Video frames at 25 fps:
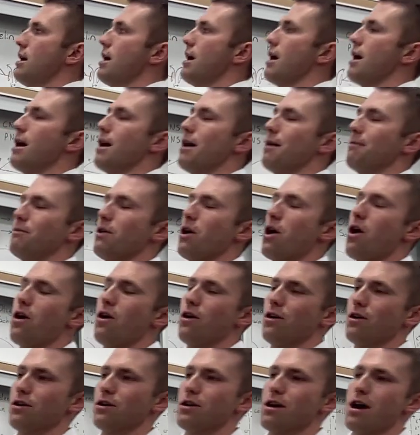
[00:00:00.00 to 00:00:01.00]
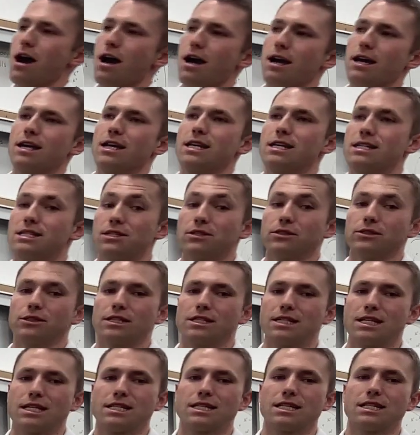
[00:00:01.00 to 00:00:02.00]
Ri is the
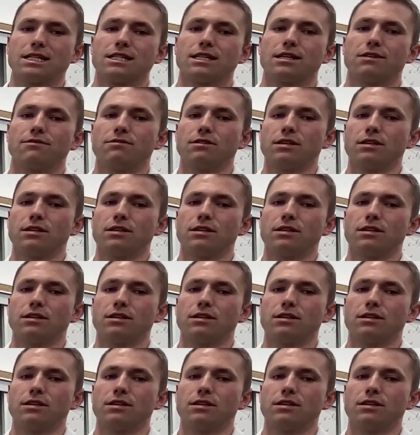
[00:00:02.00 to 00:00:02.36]
resistance of